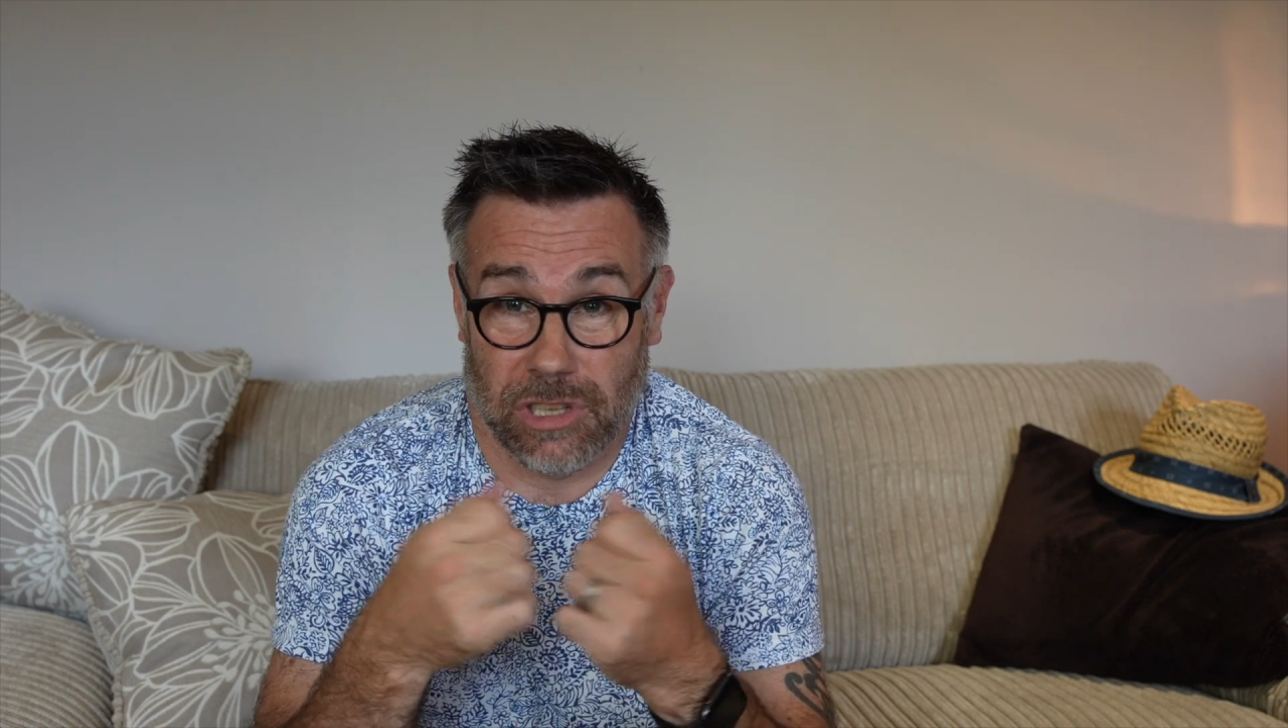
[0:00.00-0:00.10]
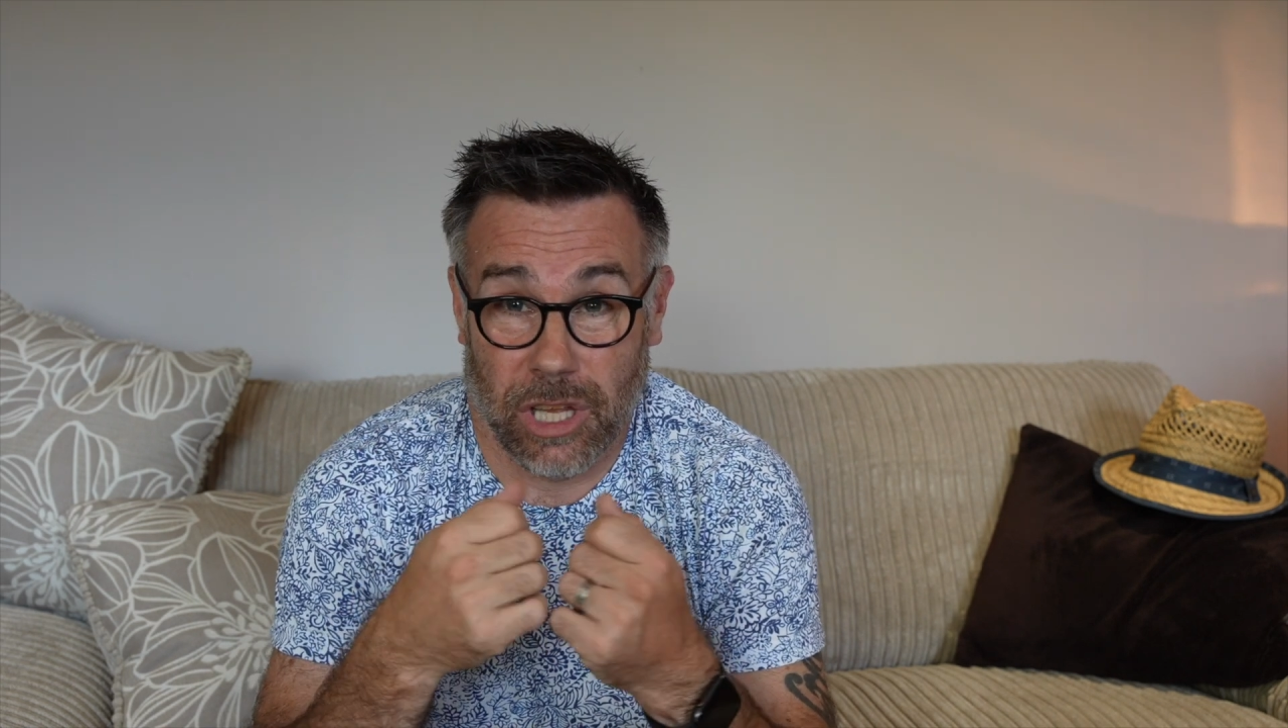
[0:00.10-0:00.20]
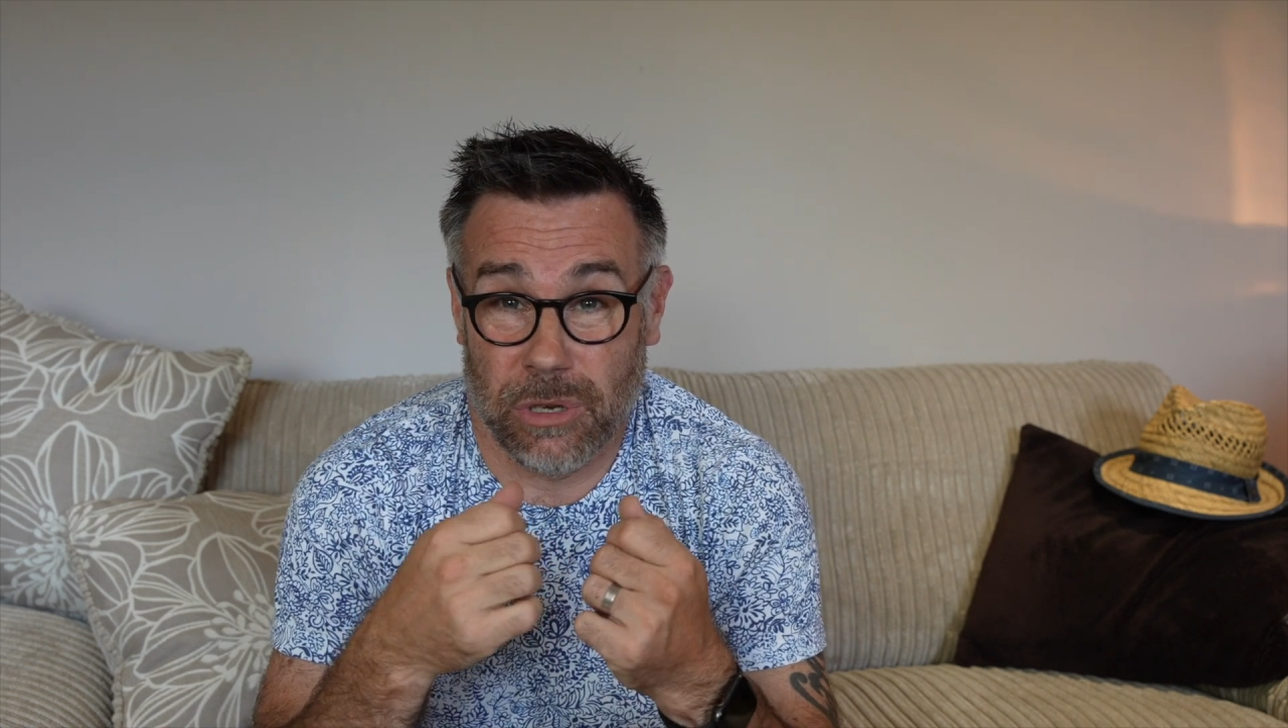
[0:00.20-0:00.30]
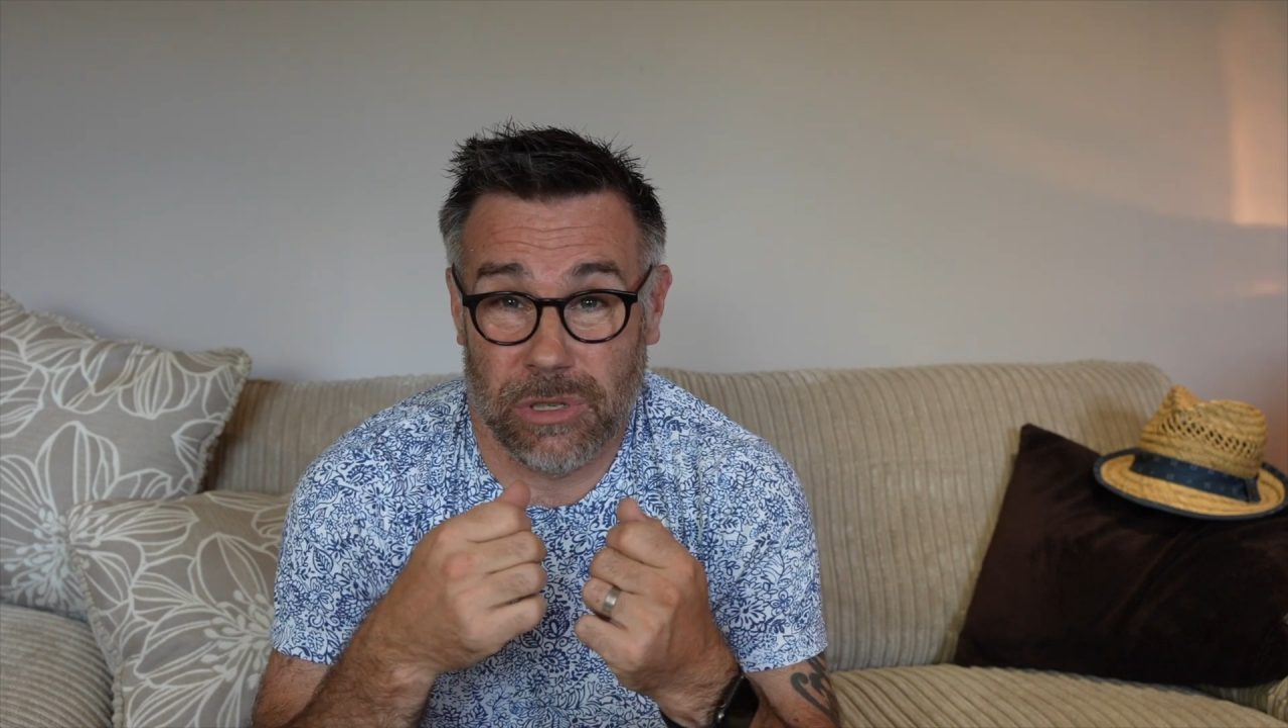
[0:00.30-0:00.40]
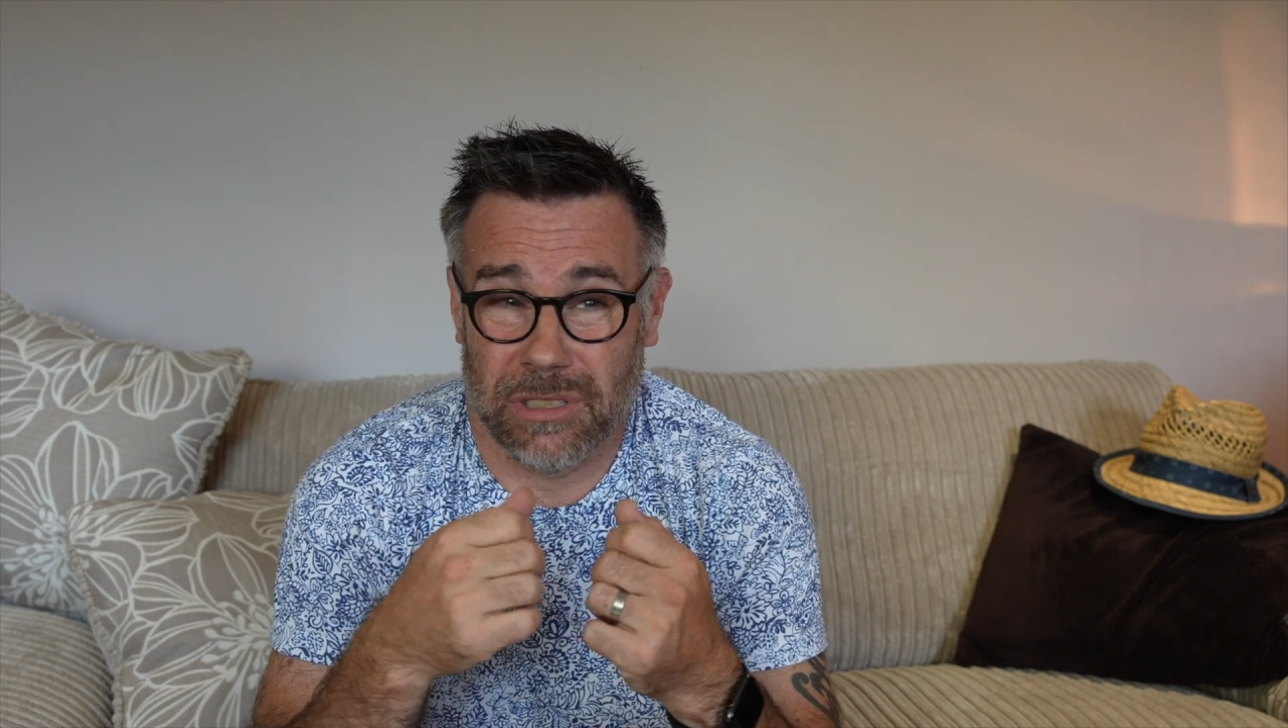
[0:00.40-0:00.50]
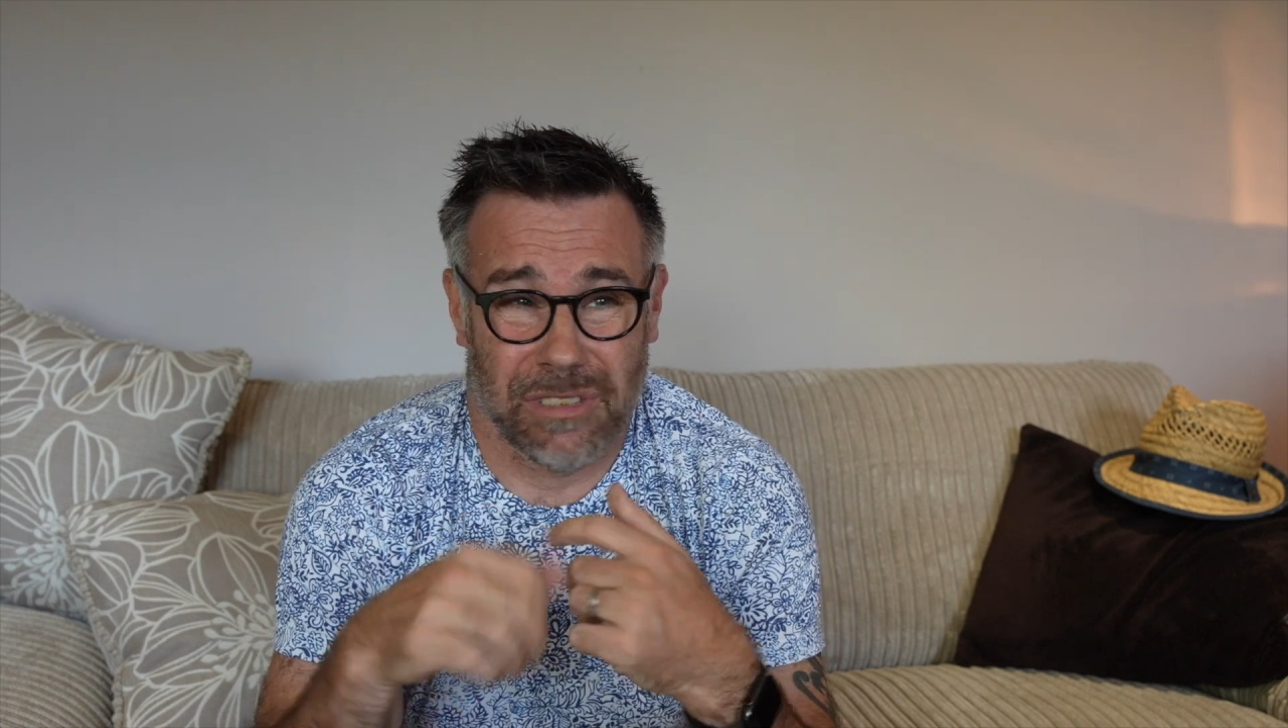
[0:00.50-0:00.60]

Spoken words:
loose.